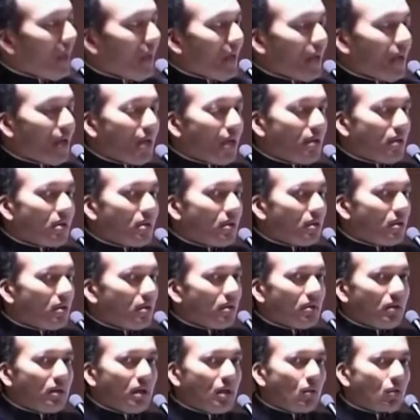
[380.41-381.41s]
and
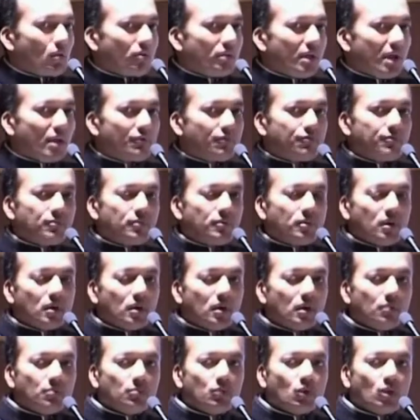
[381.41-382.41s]
uh, out of that
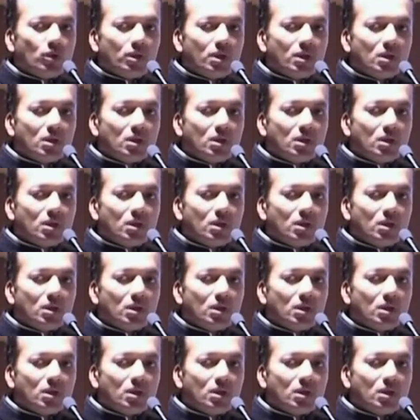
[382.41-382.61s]
uh, more